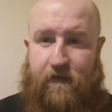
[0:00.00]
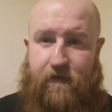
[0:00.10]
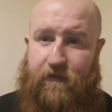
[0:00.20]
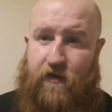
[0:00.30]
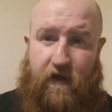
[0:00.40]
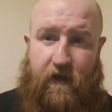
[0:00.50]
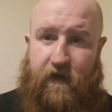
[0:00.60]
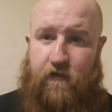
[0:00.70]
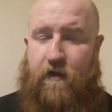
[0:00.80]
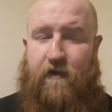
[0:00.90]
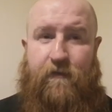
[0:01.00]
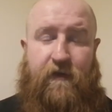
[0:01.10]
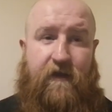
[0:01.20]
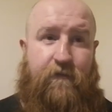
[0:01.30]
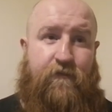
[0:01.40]
They've got it
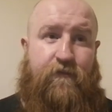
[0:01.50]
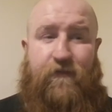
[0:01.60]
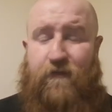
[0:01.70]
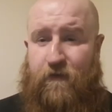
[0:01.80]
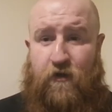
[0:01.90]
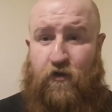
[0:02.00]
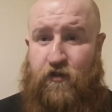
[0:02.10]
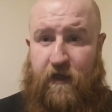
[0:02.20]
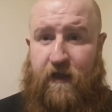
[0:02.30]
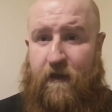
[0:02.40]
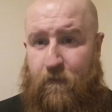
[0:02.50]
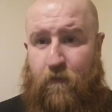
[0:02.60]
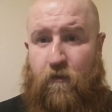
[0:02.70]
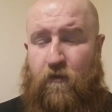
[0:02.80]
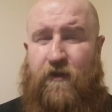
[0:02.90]
incredibly cushy.
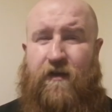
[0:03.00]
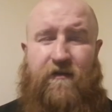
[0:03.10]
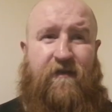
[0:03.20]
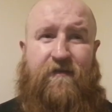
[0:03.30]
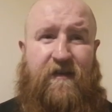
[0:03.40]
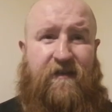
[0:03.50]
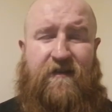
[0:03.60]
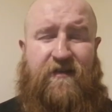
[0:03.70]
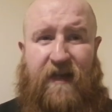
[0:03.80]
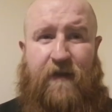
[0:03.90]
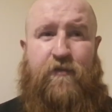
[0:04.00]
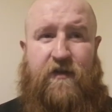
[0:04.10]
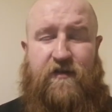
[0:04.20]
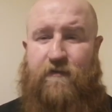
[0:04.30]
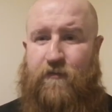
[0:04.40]
And well, they're still in
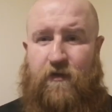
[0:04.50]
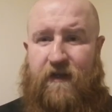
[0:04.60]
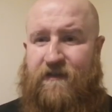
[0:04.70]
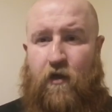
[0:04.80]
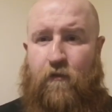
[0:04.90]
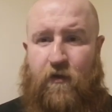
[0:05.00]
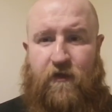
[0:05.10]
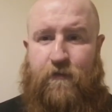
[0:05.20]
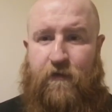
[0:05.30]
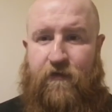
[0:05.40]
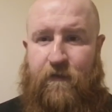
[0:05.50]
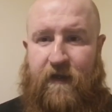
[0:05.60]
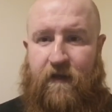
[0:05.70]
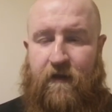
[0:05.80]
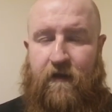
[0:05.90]
prison, but it's no punishment for
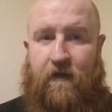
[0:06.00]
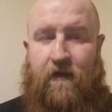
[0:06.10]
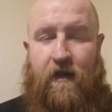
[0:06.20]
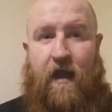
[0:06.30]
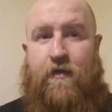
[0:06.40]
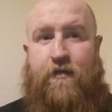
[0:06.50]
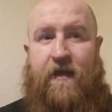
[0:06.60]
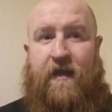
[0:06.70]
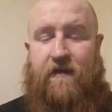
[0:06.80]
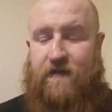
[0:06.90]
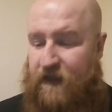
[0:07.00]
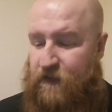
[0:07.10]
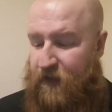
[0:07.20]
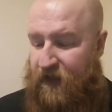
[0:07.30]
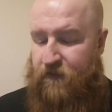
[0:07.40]
me. And the thing is,
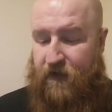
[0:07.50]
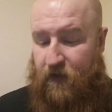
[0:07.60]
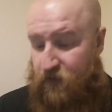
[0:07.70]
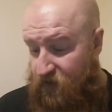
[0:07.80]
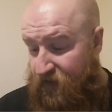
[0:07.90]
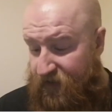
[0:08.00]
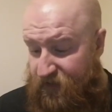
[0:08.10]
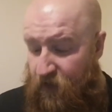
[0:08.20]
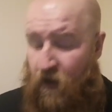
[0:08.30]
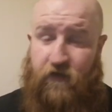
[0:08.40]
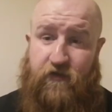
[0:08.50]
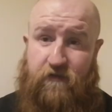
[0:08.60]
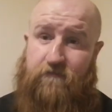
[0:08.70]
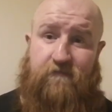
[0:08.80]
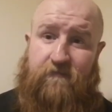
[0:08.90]
these paedophiles, and he's a
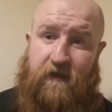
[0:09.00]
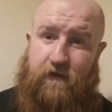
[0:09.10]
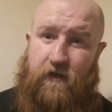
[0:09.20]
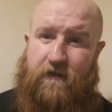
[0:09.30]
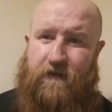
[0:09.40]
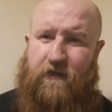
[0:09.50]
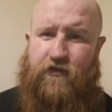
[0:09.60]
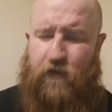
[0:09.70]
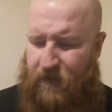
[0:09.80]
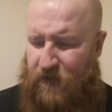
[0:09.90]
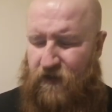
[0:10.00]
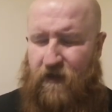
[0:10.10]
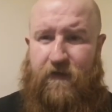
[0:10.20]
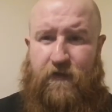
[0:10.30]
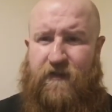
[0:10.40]
nonce, tried to a streaming
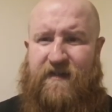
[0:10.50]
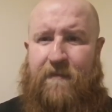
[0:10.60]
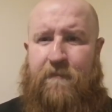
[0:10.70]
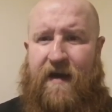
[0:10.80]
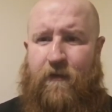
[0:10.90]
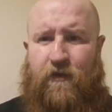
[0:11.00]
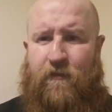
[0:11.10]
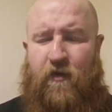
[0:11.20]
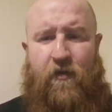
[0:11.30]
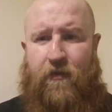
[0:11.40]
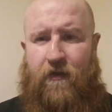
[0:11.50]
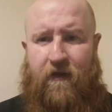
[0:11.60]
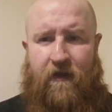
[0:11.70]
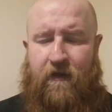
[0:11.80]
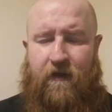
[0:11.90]
service for £10 a month.